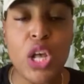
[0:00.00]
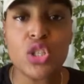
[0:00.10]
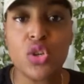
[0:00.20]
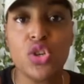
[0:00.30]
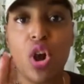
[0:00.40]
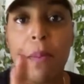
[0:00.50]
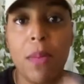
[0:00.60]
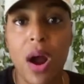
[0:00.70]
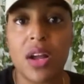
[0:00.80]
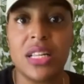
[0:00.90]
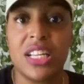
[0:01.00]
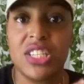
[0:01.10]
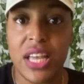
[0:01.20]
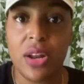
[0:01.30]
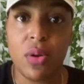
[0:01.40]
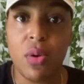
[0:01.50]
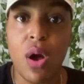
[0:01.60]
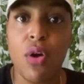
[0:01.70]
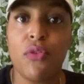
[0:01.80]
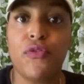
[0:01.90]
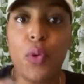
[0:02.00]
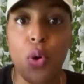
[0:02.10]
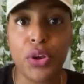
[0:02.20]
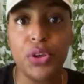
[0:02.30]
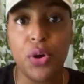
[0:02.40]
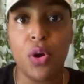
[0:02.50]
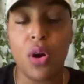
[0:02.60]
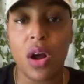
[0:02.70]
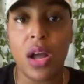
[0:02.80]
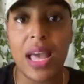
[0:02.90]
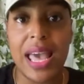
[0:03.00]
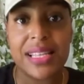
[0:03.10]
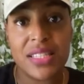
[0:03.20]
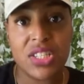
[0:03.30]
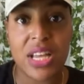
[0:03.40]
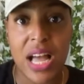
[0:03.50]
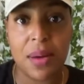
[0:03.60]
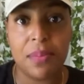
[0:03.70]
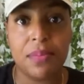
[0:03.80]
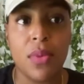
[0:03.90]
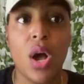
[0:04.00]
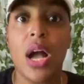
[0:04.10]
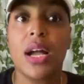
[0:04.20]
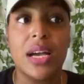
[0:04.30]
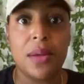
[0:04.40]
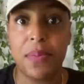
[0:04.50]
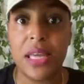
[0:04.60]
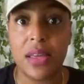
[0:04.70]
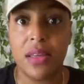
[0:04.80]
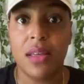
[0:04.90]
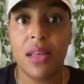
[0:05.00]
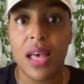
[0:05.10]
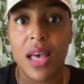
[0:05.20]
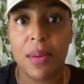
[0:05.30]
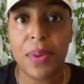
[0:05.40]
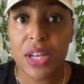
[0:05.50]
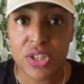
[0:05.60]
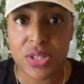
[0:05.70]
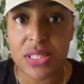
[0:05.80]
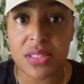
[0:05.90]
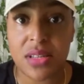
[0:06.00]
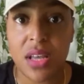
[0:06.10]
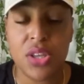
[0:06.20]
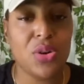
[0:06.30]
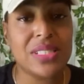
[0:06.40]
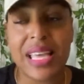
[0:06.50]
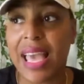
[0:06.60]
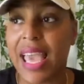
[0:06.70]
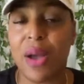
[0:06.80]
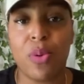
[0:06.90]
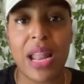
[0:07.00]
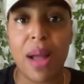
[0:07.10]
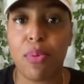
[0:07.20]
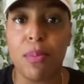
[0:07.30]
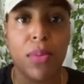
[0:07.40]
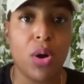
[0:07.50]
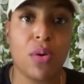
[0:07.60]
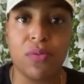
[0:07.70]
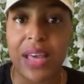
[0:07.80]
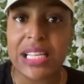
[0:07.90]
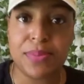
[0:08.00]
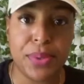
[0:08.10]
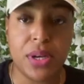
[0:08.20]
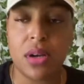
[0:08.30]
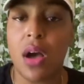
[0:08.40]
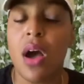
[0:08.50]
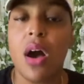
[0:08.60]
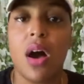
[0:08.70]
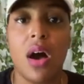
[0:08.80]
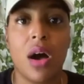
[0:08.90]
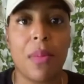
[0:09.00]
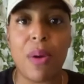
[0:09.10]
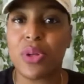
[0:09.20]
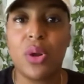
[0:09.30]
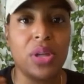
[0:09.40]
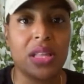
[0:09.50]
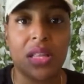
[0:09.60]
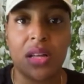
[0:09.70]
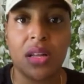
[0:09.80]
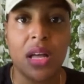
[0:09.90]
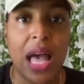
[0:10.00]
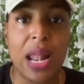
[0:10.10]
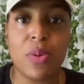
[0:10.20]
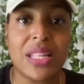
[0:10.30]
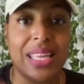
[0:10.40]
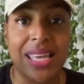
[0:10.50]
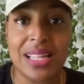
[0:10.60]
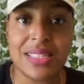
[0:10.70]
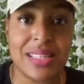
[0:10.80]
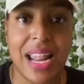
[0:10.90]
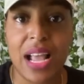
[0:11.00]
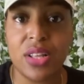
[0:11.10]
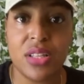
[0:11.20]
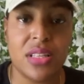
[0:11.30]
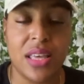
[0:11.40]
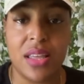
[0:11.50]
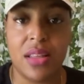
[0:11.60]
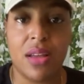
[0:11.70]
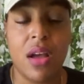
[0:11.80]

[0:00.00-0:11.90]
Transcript: So your marketing channel for your Etsy shop could be Pinterest. You could say, hey, when I promote on Facebook, I really don't get the hits that I get